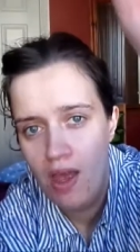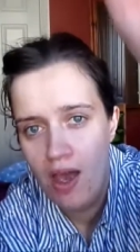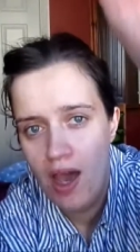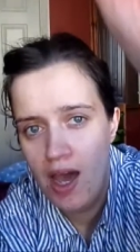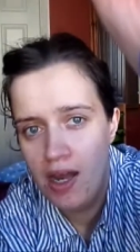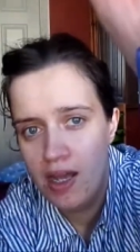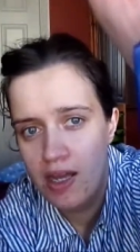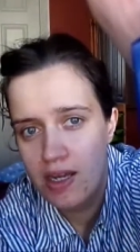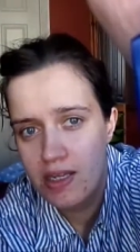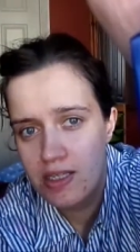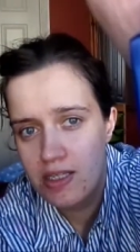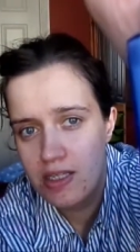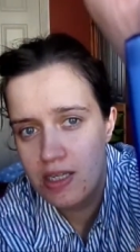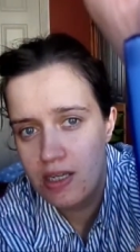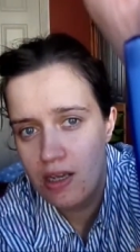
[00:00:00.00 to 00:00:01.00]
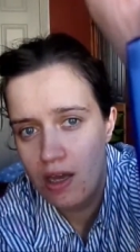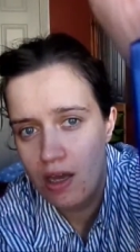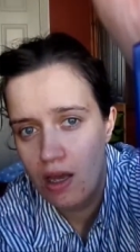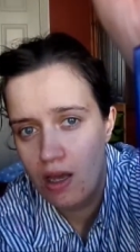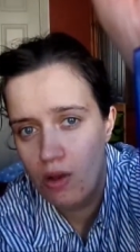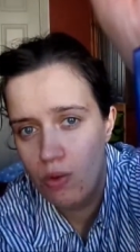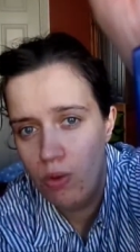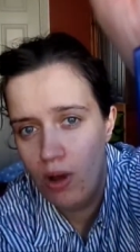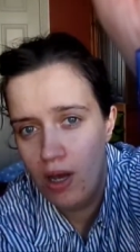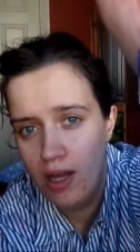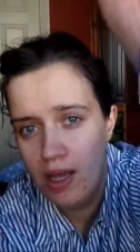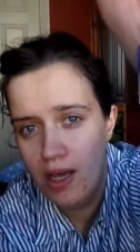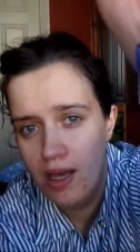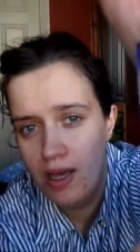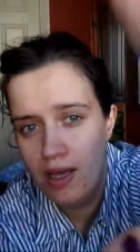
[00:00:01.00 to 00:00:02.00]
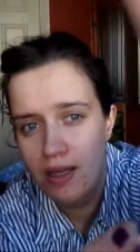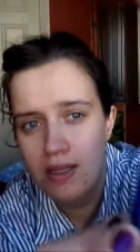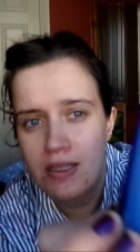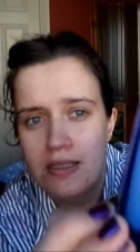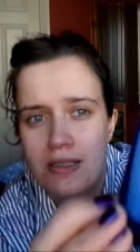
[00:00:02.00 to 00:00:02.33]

and it is the Aqualia,